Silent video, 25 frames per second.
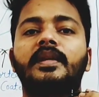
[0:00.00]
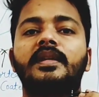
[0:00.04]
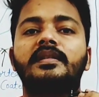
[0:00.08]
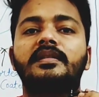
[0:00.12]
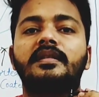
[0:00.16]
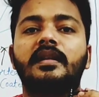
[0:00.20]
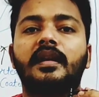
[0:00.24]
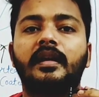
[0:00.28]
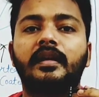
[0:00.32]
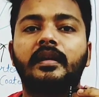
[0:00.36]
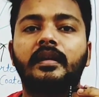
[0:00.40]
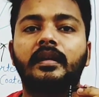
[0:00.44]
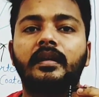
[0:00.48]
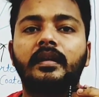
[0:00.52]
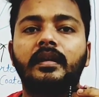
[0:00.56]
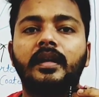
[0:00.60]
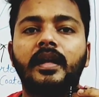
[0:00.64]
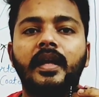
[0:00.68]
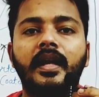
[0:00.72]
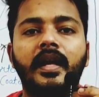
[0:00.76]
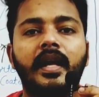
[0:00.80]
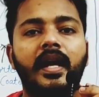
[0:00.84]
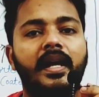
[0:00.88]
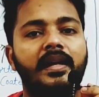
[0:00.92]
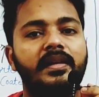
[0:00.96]
the channel
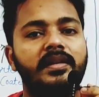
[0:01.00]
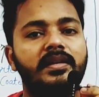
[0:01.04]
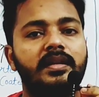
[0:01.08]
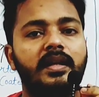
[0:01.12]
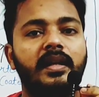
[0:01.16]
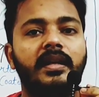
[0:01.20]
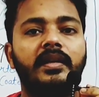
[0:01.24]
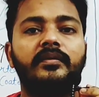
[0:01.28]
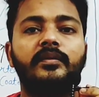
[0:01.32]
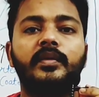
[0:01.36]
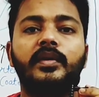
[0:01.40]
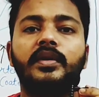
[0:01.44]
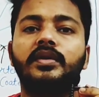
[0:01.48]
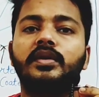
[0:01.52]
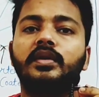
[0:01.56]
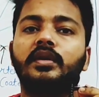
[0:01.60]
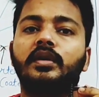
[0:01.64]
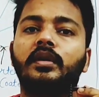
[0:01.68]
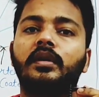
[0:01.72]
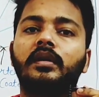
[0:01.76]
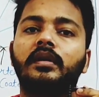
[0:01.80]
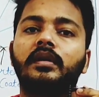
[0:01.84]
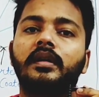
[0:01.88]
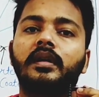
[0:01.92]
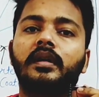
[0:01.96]
and share with
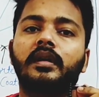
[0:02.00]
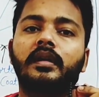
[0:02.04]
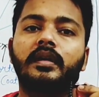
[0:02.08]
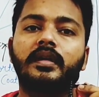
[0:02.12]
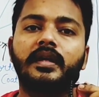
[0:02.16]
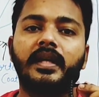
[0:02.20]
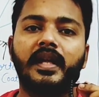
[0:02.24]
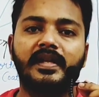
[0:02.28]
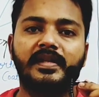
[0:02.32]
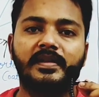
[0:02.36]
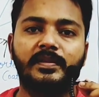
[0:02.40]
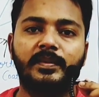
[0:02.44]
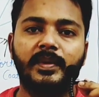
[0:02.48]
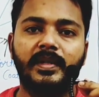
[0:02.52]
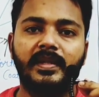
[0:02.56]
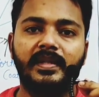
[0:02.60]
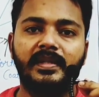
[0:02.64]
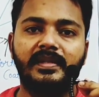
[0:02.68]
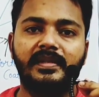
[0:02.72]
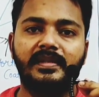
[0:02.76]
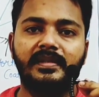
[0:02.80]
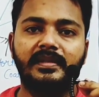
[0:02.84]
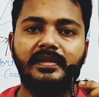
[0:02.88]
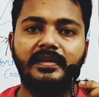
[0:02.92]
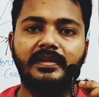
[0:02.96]
your
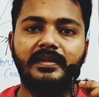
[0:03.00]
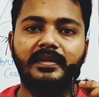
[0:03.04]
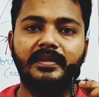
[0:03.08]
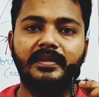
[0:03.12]
classmates.